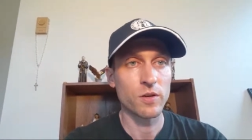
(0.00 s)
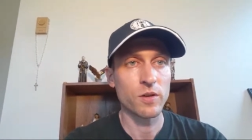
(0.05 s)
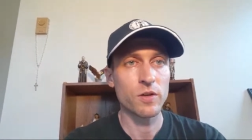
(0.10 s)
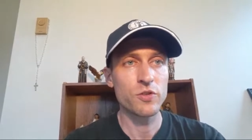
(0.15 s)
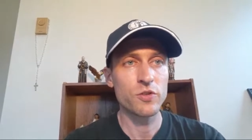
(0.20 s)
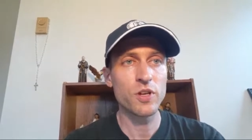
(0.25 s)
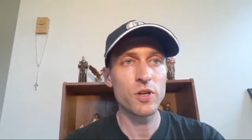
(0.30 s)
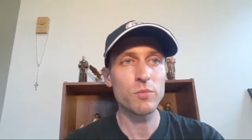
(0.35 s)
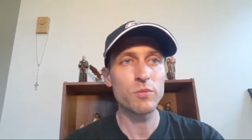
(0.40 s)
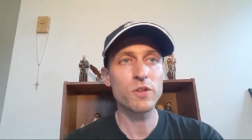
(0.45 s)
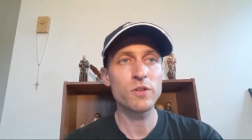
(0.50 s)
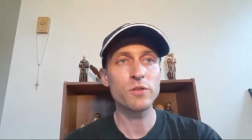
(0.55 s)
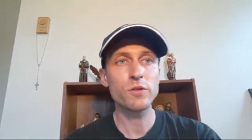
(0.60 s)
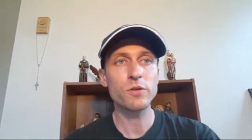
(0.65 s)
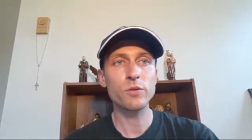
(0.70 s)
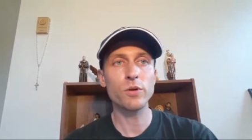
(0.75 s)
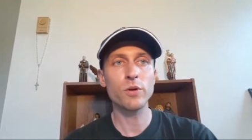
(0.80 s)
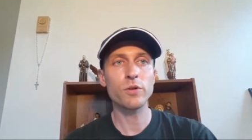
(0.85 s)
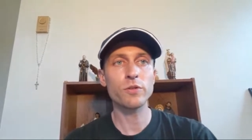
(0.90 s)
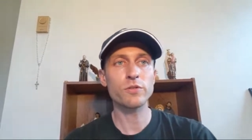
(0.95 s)

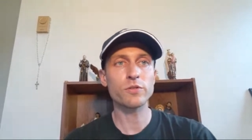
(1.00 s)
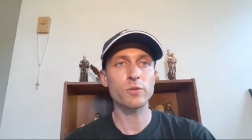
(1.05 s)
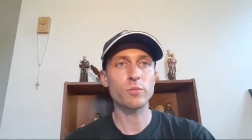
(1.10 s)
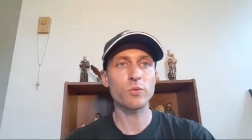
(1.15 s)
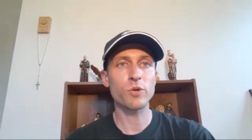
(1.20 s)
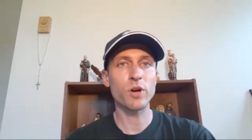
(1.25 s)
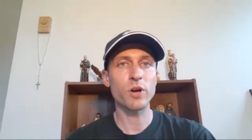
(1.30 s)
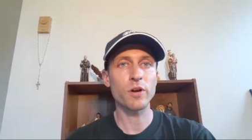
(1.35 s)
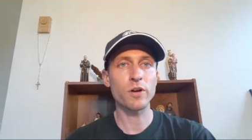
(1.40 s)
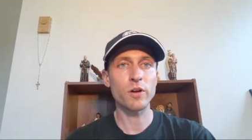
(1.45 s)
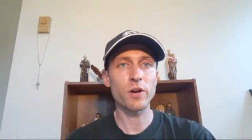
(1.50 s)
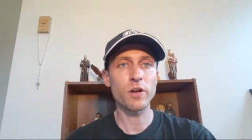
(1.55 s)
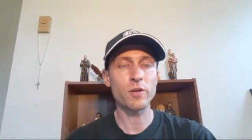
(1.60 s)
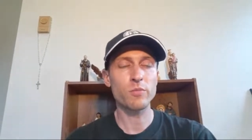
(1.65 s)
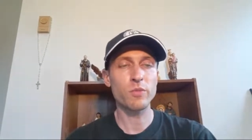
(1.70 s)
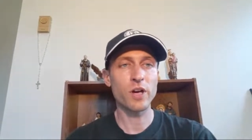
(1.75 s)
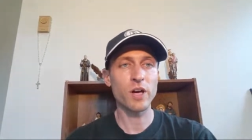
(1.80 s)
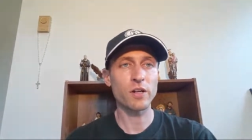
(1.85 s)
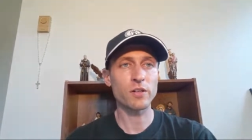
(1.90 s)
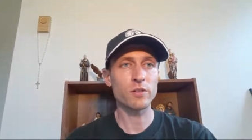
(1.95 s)
JP2 also brought God
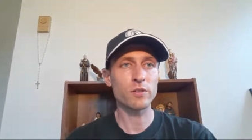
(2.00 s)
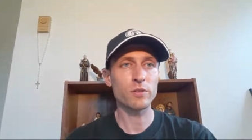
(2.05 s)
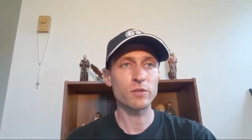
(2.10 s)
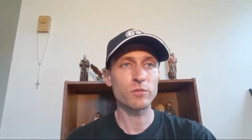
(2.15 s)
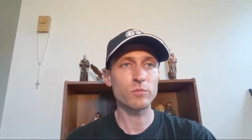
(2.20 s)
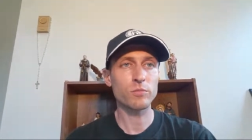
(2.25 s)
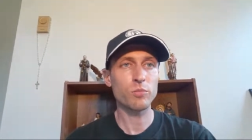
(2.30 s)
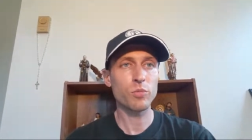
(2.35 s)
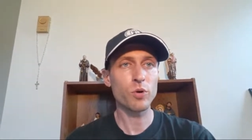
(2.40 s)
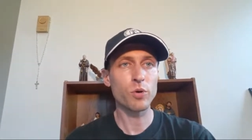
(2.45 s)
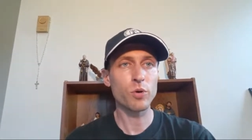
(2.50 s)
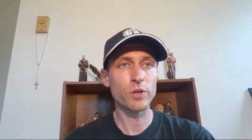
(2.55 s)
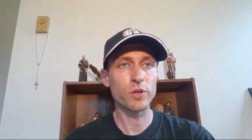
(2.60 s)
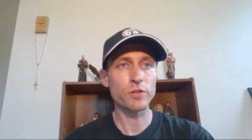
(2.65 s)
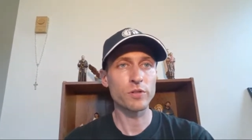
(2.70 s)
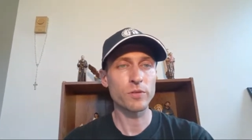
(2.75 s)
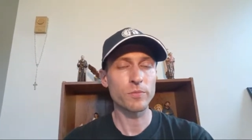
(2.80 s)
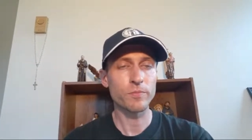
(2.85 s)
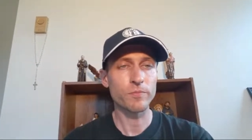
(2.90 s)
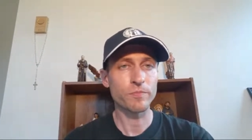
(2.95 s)
back to
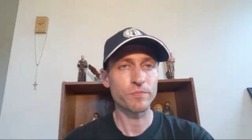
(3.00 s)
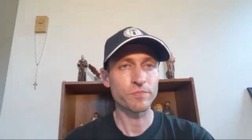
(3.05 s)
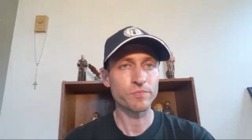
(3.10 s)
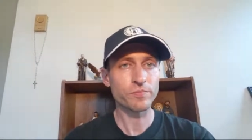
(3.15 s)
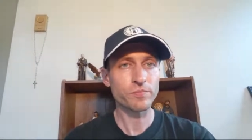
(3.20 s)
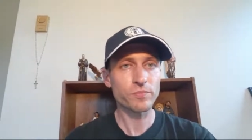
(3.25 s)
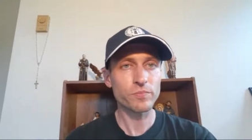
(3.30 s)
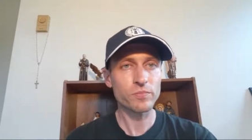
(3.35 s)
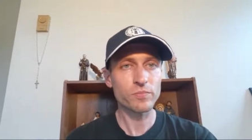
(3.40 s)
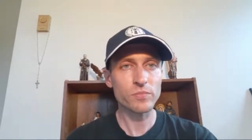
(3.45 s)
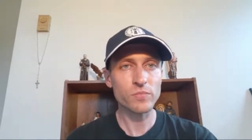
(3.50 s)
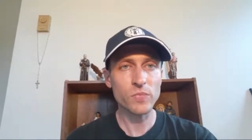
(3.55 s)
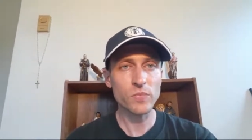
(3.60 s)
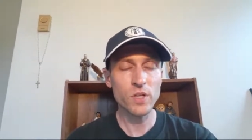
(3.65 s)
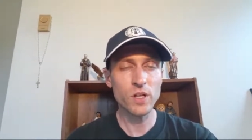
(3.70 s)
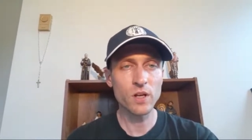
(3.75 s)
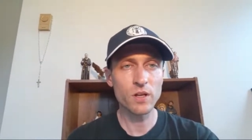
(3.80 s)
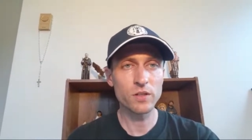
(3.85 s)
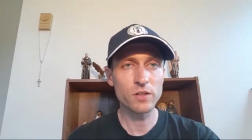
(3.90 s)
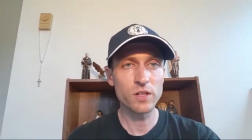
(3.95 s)
Poland.
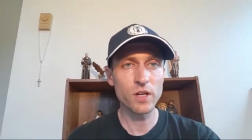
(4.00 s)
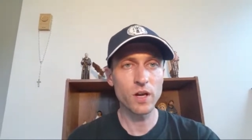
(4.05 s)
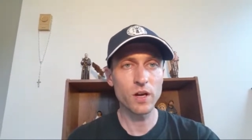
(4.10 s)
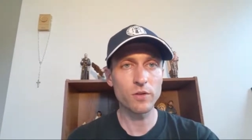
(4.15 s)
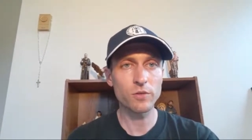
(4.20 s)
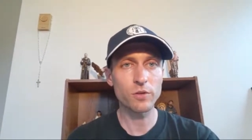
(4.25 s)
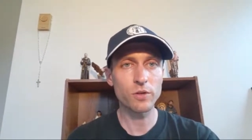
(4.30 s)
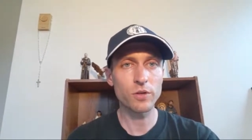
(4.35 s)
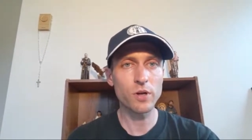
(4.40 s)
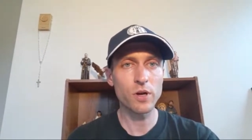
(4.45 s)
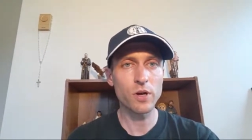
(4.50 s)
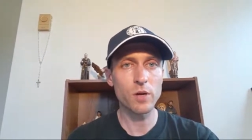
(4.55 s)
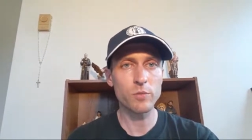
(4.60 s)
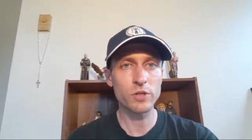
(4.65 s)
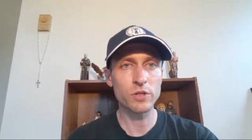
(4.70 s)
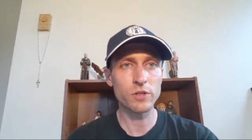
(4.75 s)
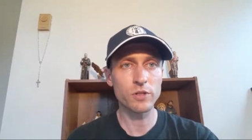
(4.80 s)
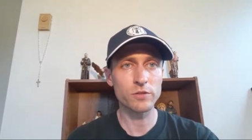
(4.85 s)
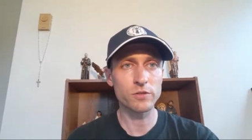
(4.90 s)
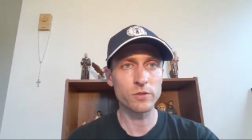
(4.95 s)
Yeah, under
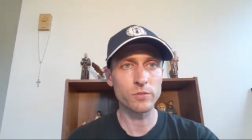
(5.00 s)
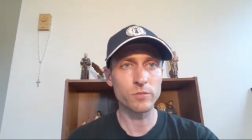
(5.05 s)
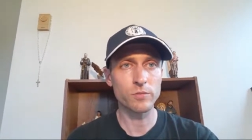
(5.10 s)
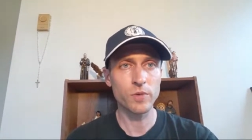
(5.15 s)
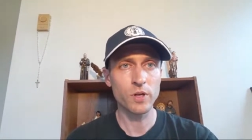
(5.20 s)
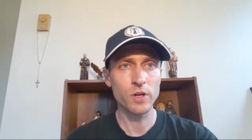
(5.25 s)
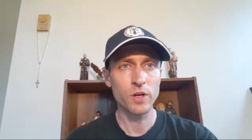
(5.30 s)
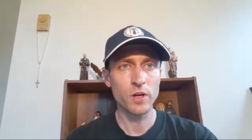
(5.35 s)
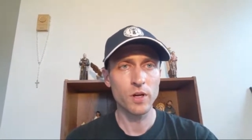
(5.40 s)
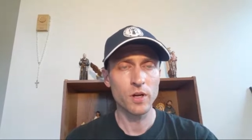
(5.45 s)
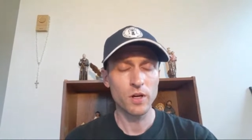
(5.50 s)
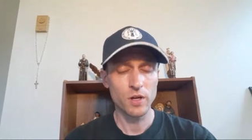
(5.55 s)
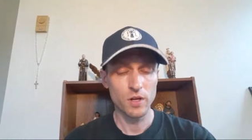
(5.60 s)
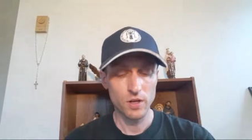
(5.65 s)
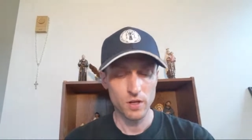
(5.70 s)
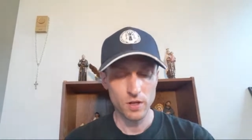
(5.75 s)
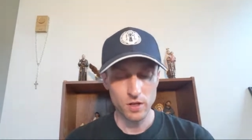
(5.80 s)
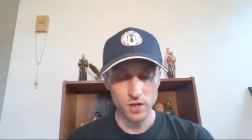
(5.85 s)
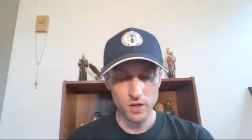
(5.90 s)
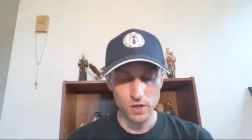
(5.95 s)
communism.
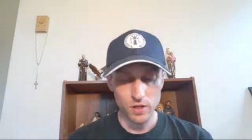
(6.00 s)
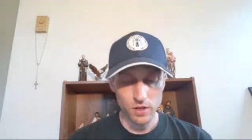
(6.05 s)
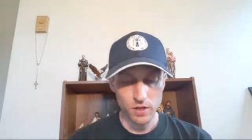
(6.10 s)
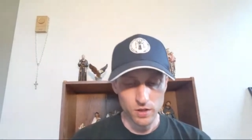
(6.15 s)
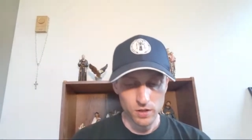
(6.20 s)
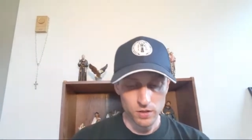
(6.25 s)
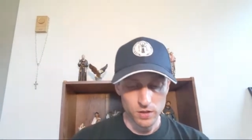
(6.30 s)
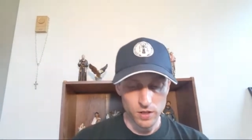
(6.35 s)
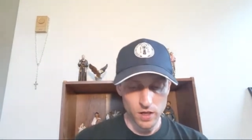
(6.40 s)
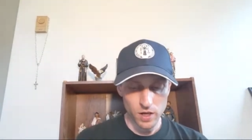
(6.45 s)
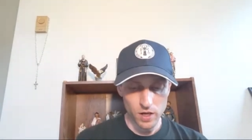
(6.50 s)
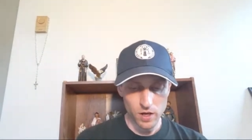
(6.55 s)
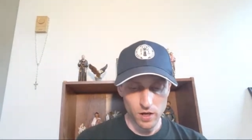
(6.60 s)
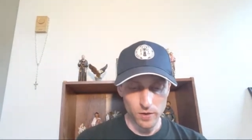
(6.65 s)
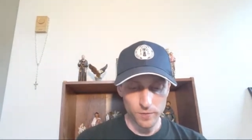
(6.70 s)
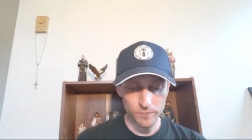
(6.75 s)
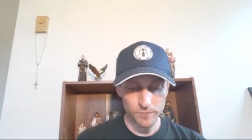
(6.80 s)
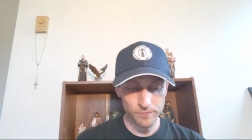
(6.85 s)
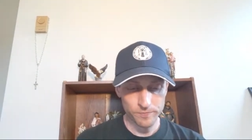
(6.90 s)
Yeah.